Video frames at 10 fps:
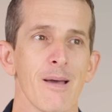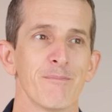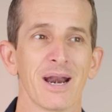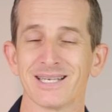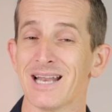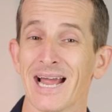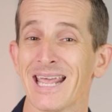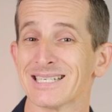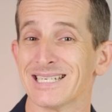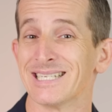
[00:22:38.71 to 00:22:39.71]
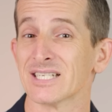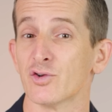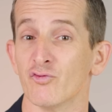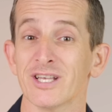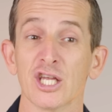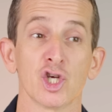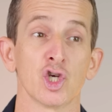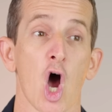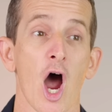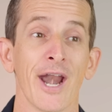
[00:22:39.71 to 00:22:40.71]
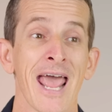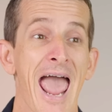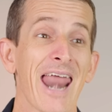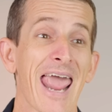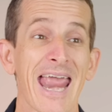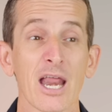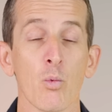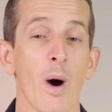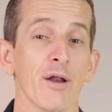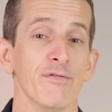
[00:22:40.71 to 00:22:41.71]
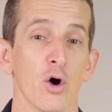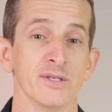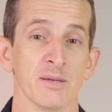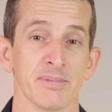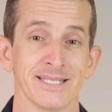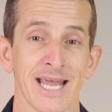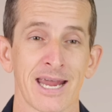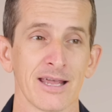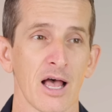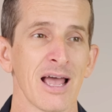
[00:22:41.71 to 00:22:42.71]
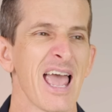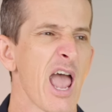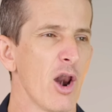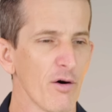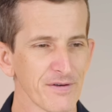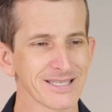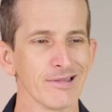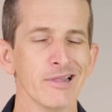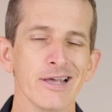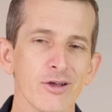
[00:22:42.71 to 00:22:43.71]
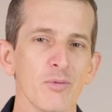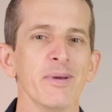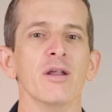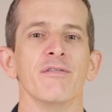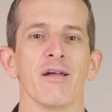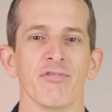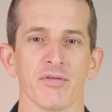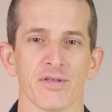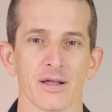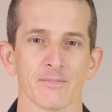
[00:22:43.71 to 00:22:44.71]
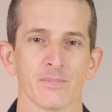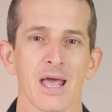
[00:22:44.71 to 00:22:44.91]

but it, I guess it doesn't really shine at any one of those in particular and offers a little bit of everything.